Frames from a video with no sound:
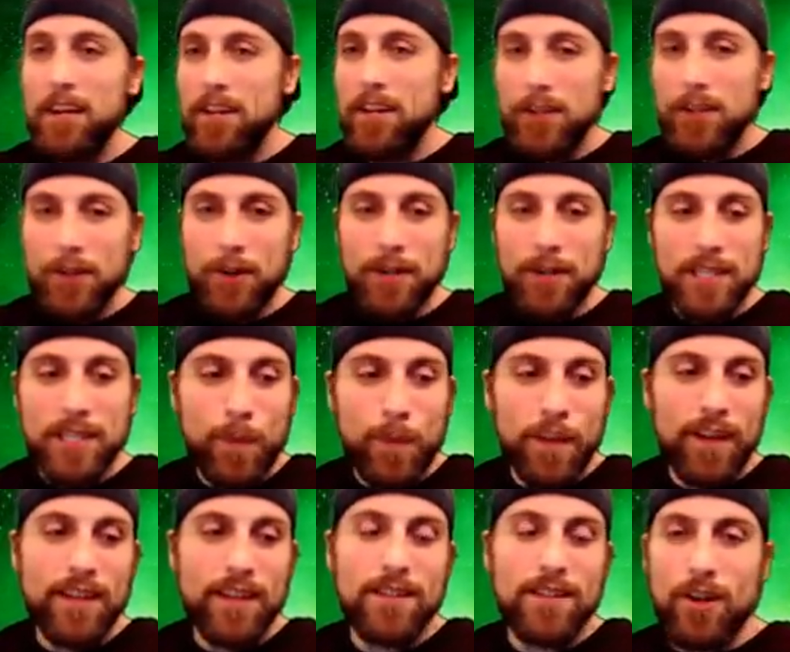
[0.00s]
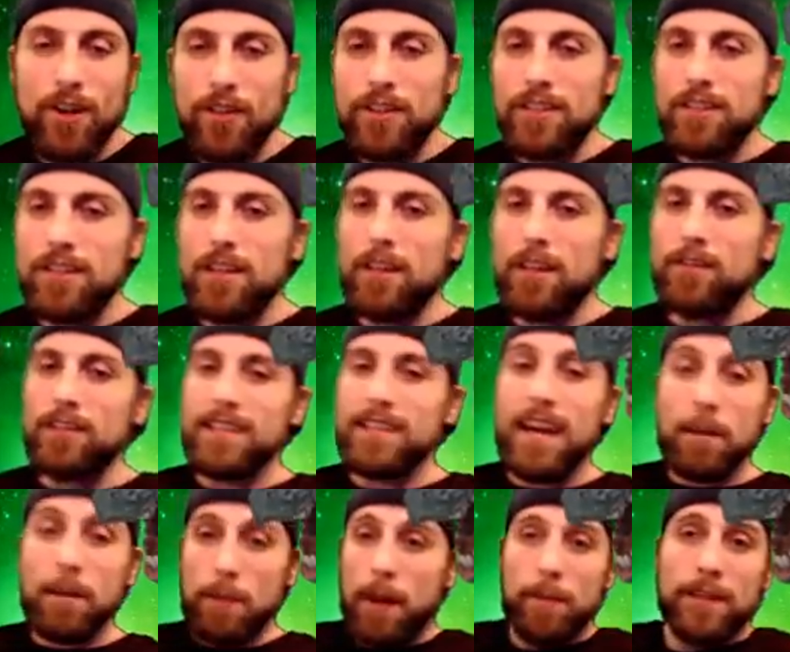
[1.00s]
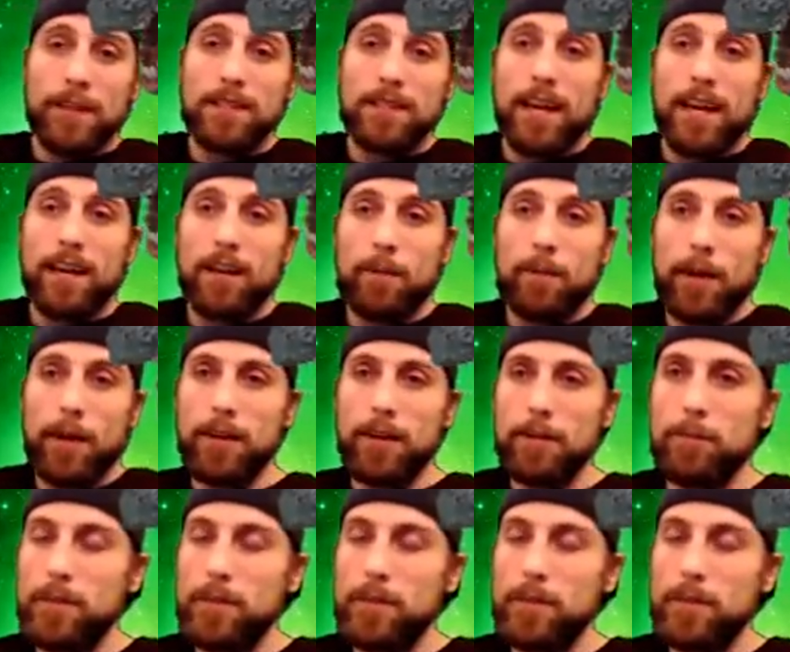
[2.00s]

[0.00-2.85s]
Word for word: you know, experience all this stuff, because I'm, I'm excited about it.